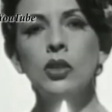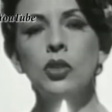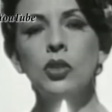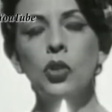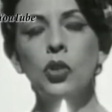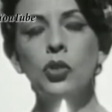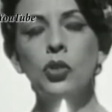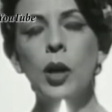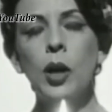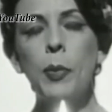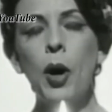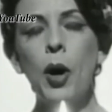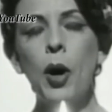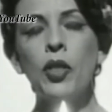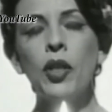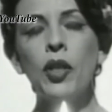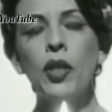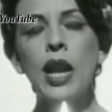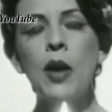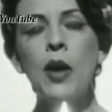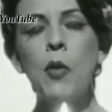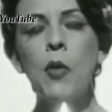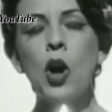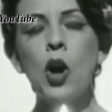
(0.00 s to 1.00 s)
Heritage
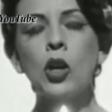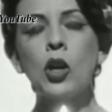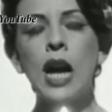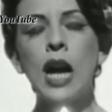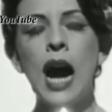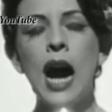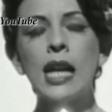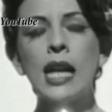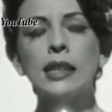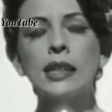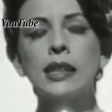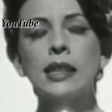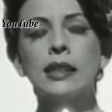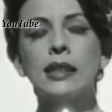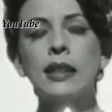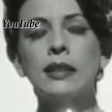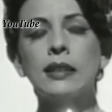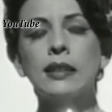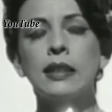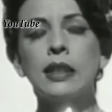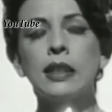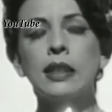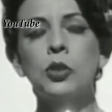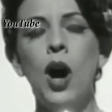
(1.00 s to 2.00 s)
Celebration.
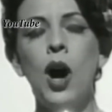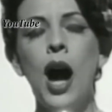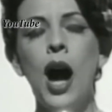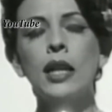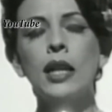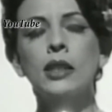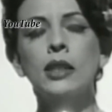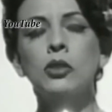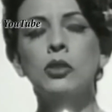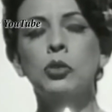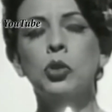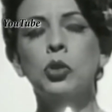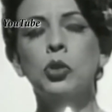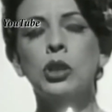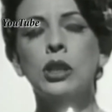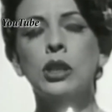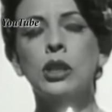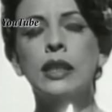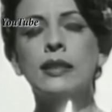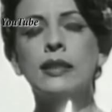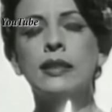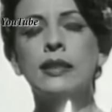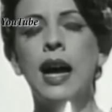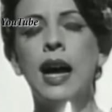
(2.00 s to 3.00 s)
In order to
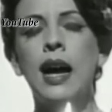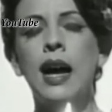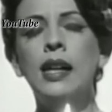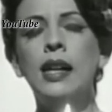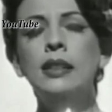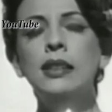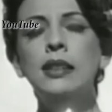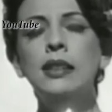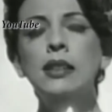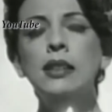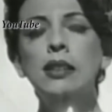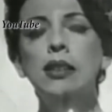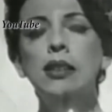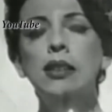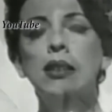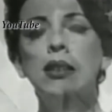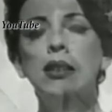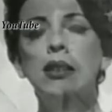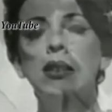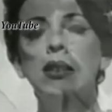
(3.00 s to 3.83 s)
attend, please visit your